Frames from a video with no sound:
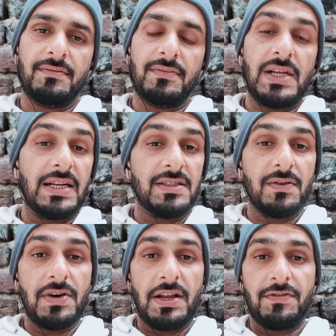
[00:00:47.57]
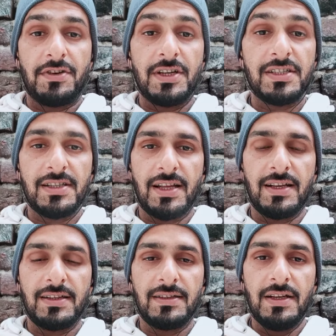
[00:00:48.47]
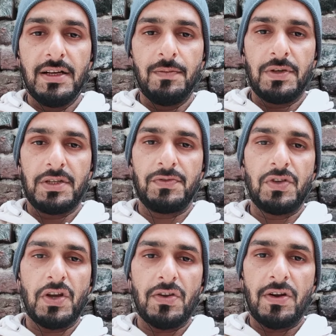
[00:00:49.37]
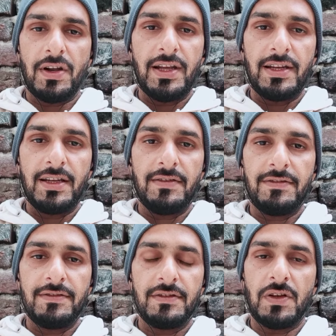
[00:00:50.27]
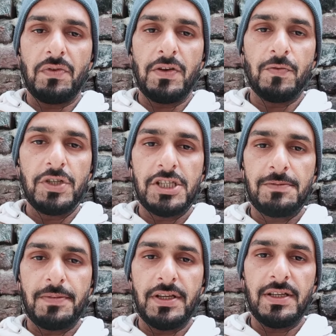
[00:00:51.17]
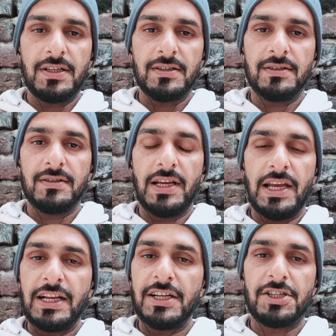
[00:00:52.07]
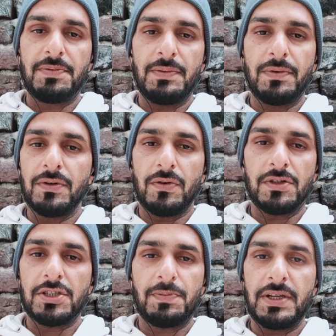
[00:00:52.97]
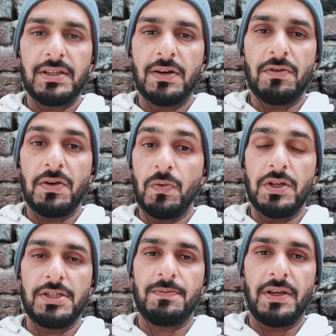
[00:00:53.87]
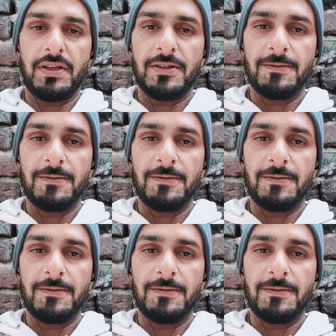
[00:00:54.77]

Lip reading: That is the very first thing. Because we are not native, the way we speak, English people don't speak the way we speak.